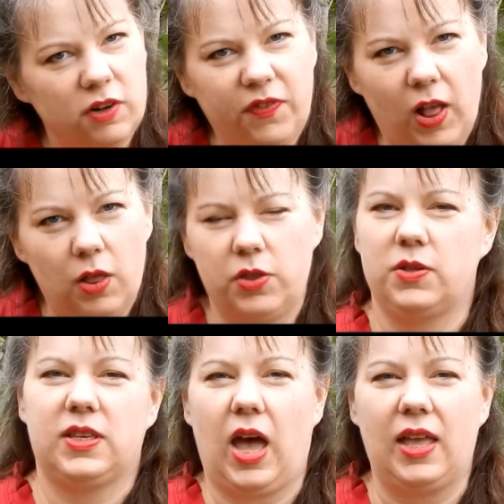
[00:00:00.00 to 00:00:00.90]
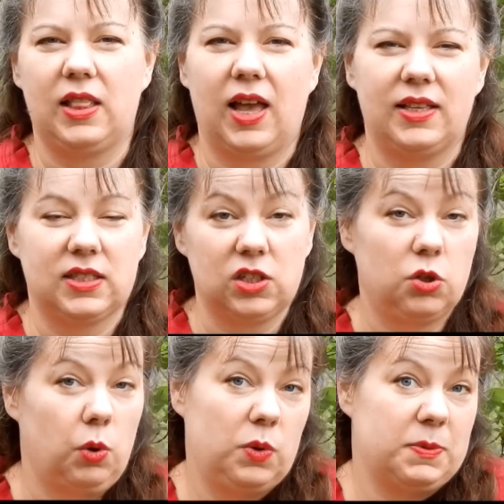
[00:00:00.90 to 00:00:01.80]
to follow those guidelines and
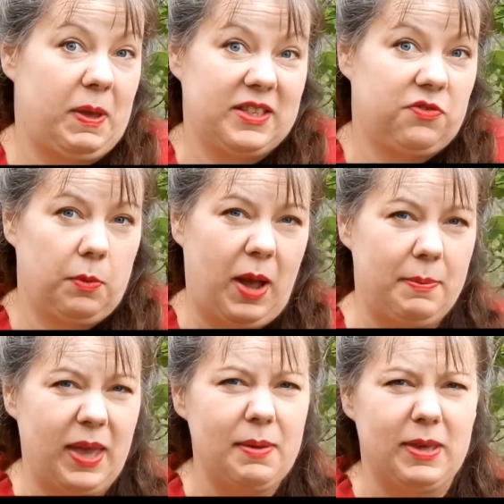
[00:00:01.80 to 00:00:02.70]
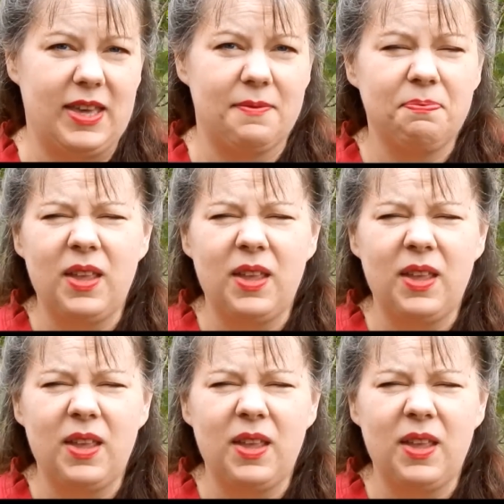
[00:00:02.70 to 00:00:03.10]
do what was best for my baby.